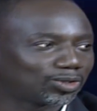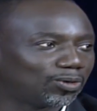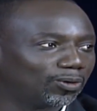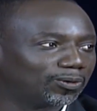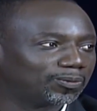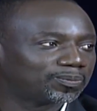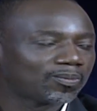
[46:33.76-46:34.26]

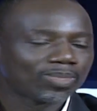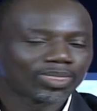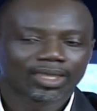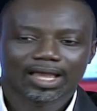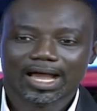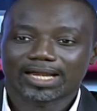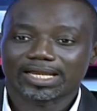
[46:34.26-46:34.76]
school.
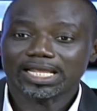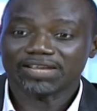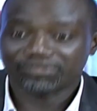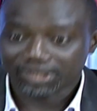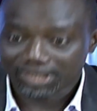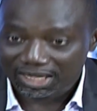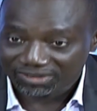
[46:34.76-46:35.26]
And
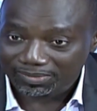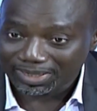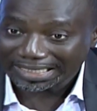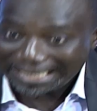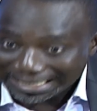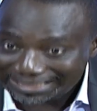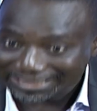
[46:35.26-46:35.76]
if the
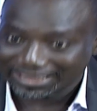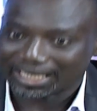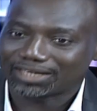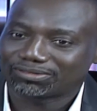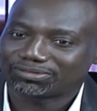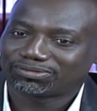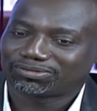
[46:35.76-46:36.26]
government
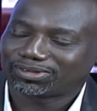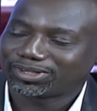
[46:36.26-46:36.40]
itself,